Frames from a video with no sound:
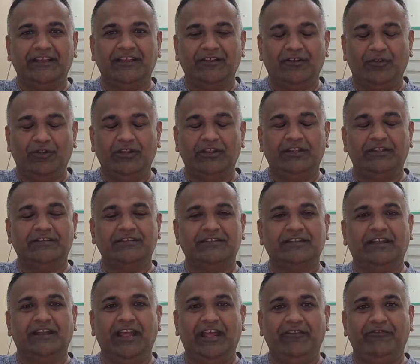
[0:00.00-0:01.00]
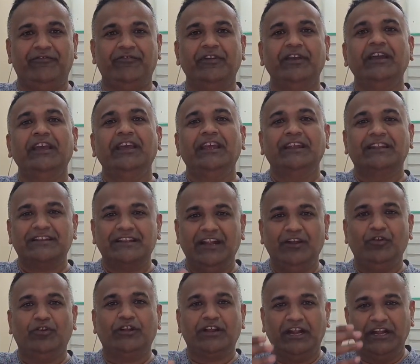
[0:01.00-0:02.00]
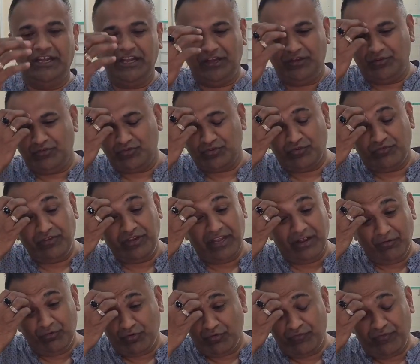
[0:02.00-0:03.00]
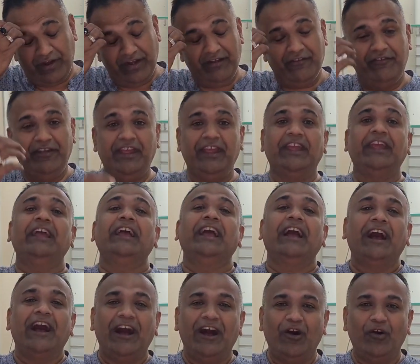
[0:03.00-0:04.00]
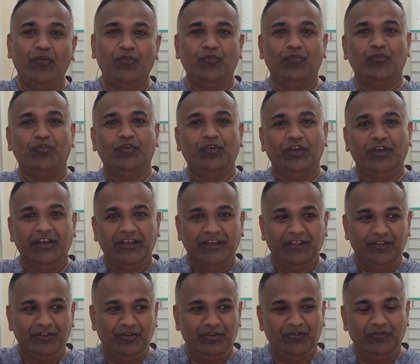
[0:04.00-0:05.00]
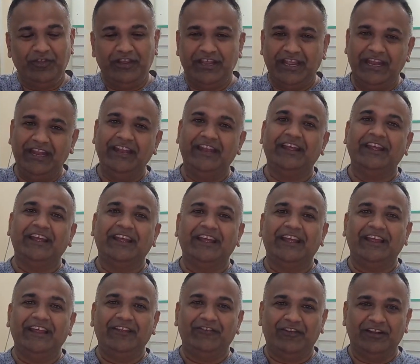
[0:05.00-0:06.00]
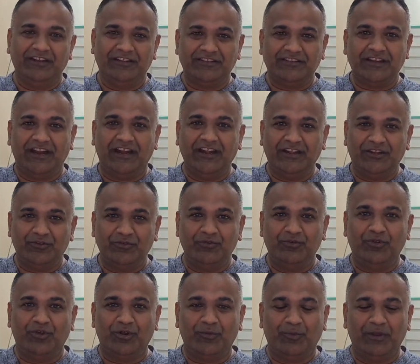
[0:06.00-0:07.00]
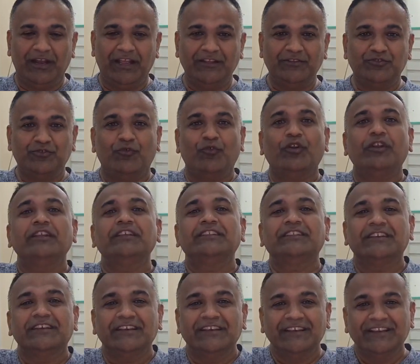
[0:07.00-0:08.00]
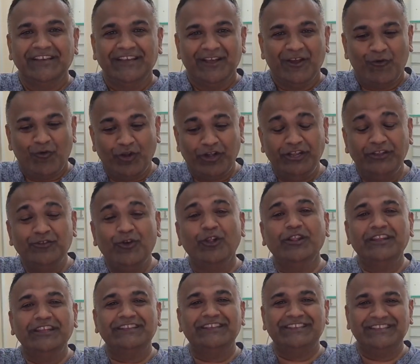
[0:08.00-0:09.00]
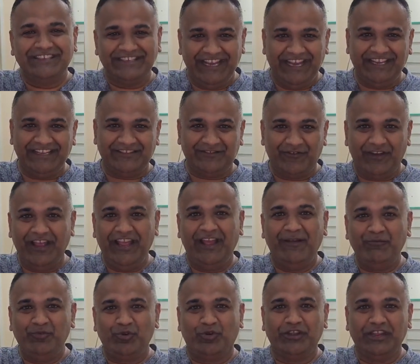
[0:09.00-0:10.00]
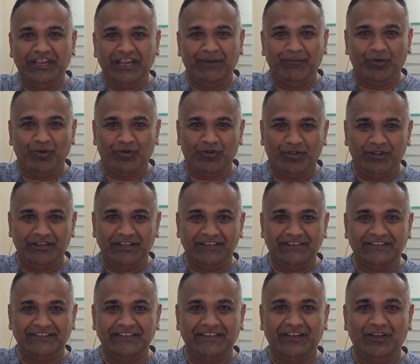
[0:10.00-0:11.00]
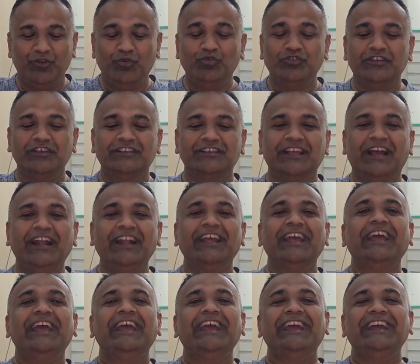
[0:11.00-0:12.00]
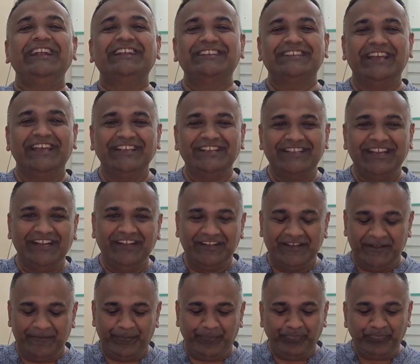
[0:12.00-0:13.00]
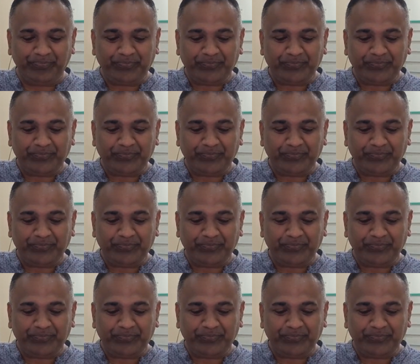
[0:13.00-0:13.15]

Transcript: all this life. It cannot continue. So we have to find a way how, we can even start to normalize. So what is all this says? Why I am talking about all this news is that it says that